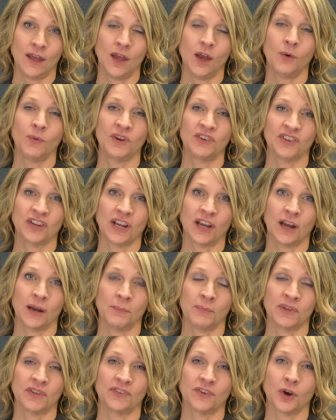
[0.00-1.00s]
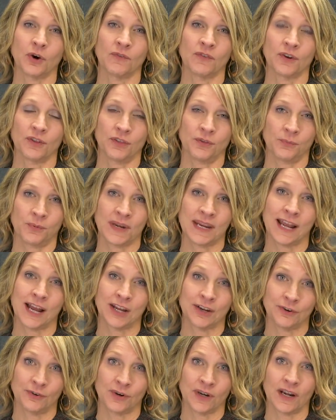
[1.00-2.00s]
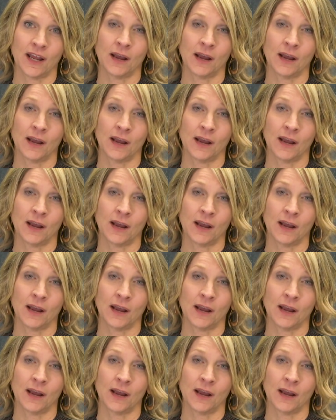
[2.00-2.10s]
which encompassed over 300